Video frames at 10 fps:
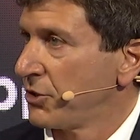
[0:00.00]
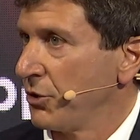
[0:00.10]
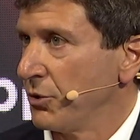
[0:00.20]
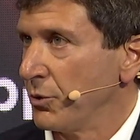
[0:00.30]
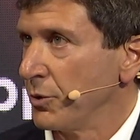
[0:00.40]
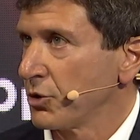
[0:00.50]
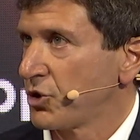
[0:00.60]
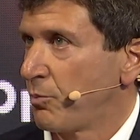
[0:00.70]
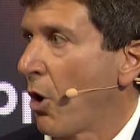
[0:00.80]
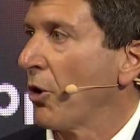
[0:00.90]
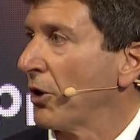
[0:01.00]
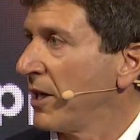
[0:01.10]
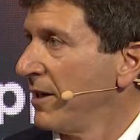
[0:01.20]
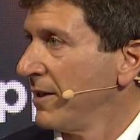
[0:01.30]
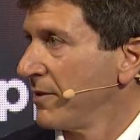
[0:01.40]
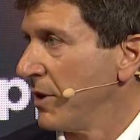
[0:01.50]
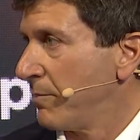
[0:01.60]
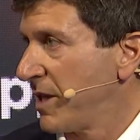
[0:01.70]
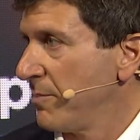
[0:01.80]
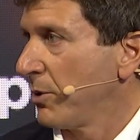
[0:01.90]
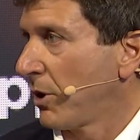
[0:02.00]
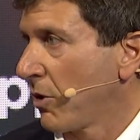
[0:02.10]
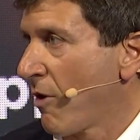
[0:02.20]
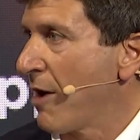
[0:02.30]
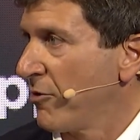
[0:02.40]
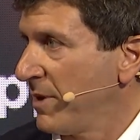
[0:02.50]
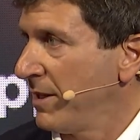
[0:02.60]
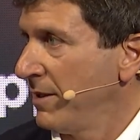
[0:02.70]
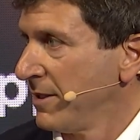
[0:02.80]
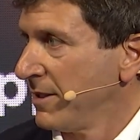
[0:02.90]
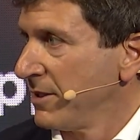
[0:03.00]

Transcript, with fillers: to spark the people around me